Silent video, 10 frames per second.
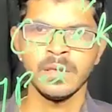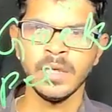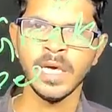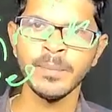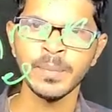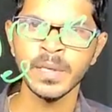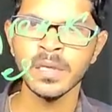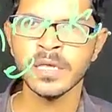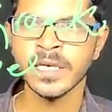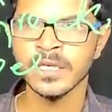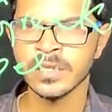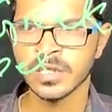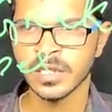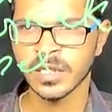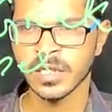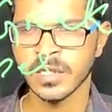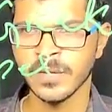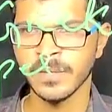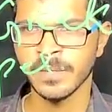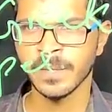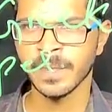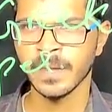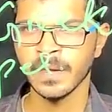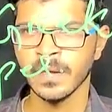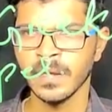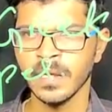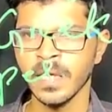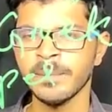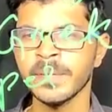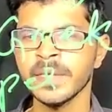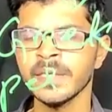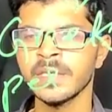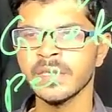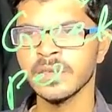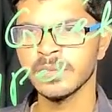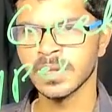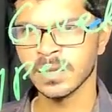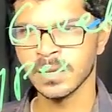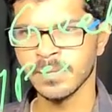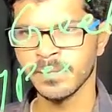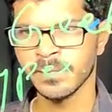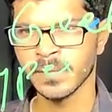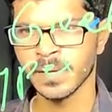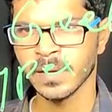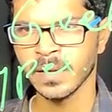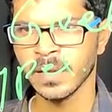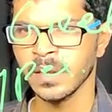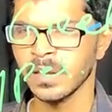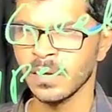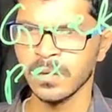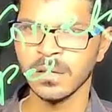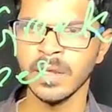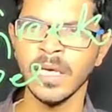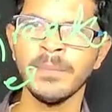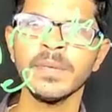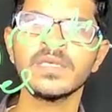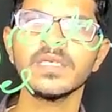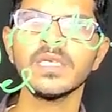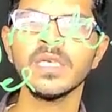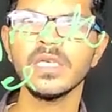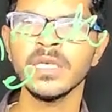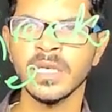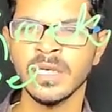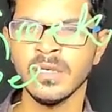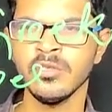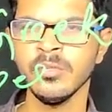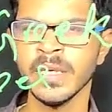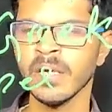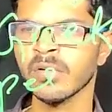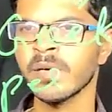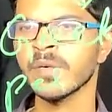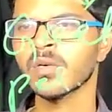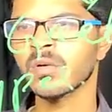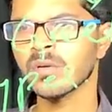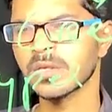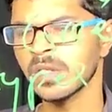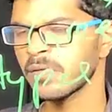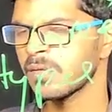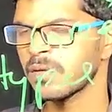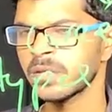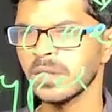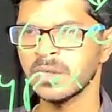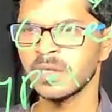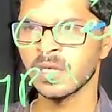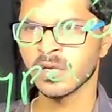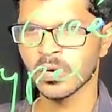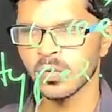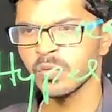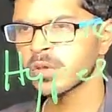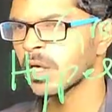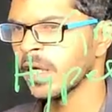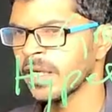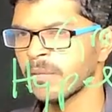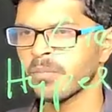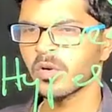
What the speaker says: Epicentric, epidermal, epithelial. You might have come across this word, this root a number